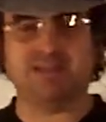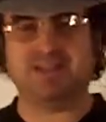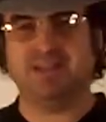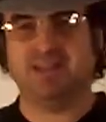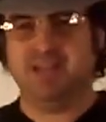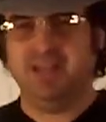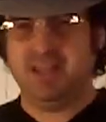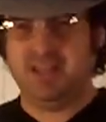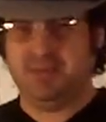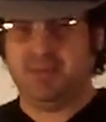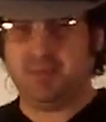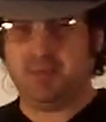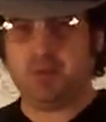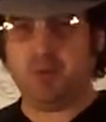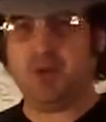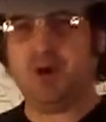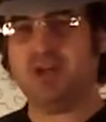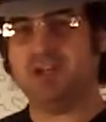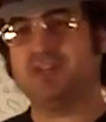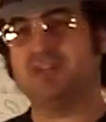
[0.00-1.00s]
And if you've
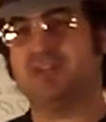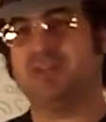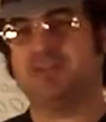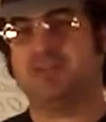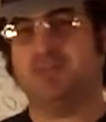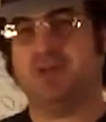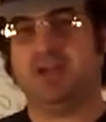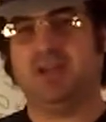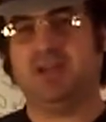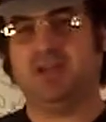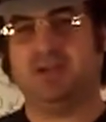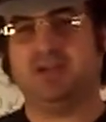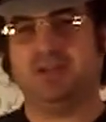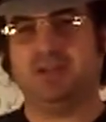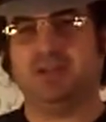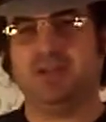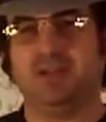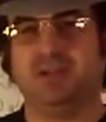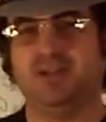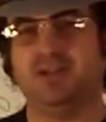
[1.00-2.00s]
been watching some of my
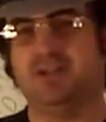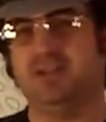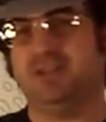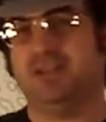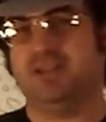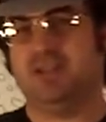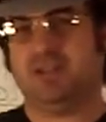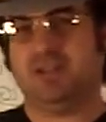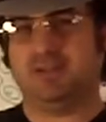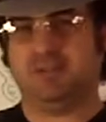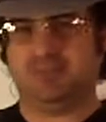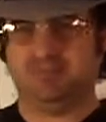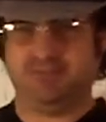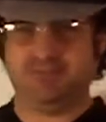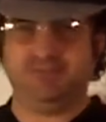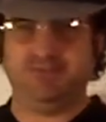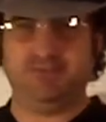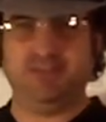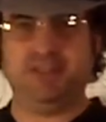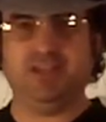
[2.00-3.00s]
energy
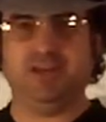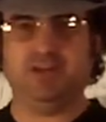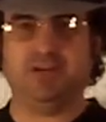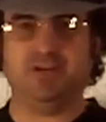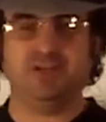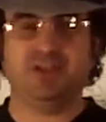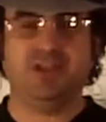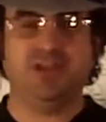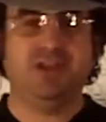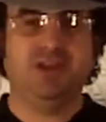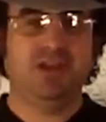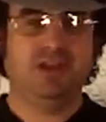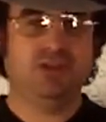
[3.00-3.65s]
videos,